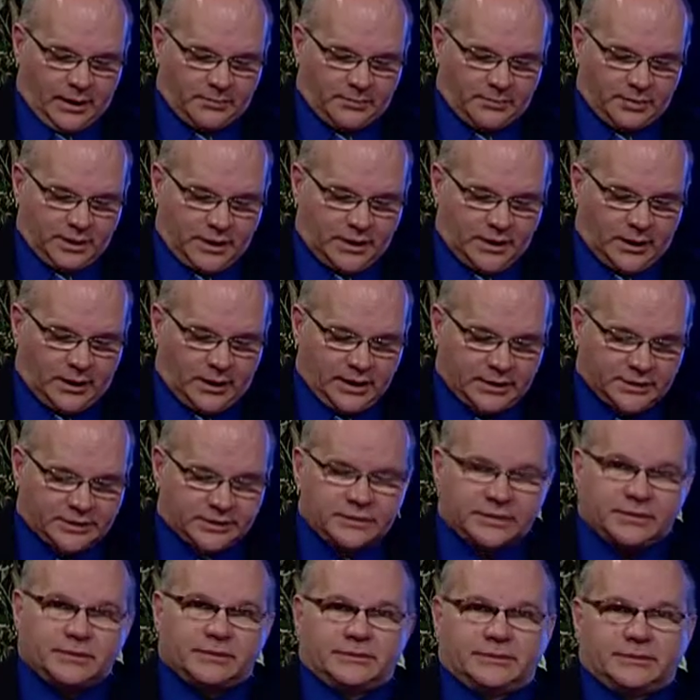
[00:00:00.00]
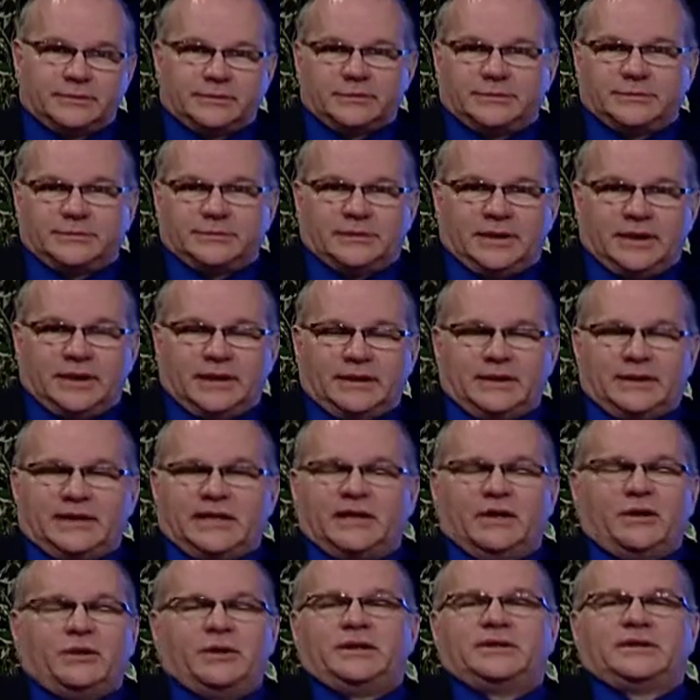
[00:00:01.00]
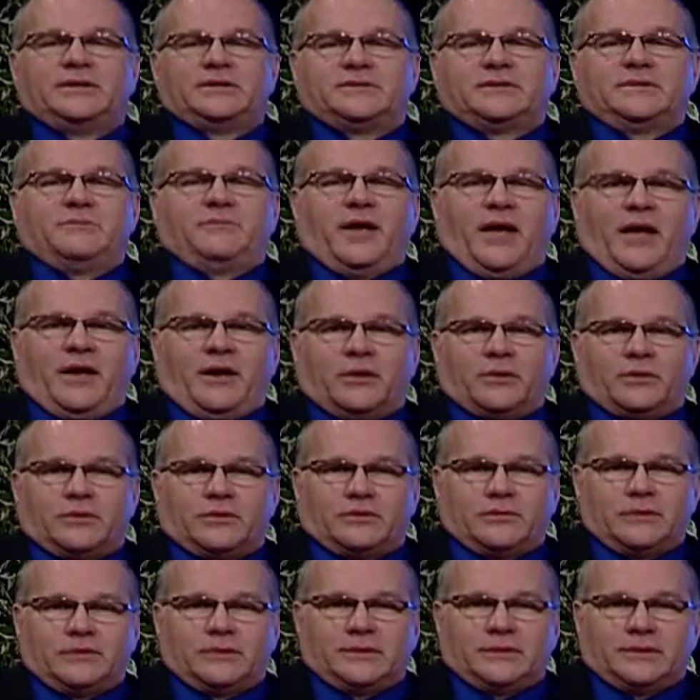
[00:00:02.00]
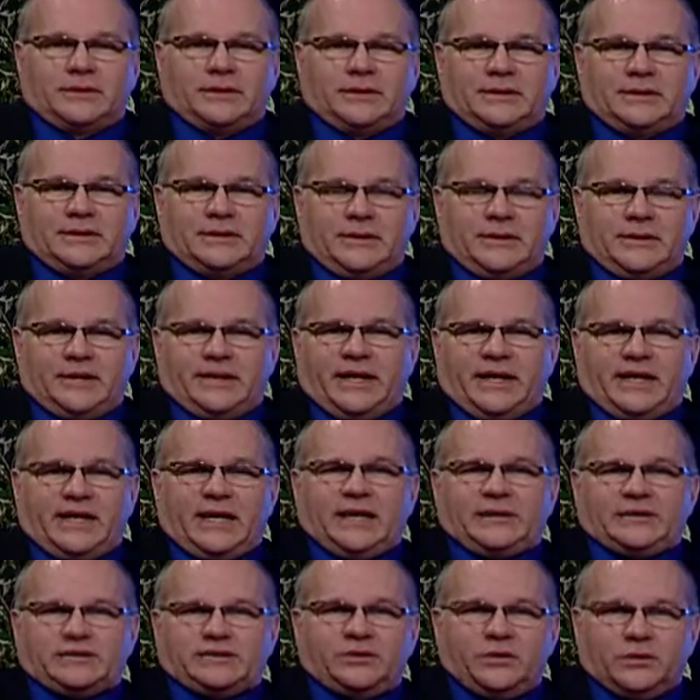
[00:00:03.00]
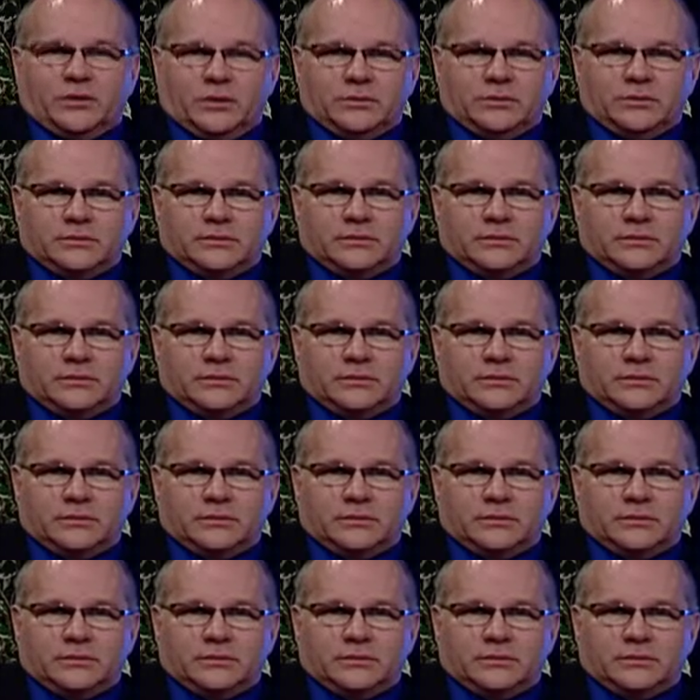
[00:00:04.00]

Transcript: because, you know, it doesn't matter. They get to.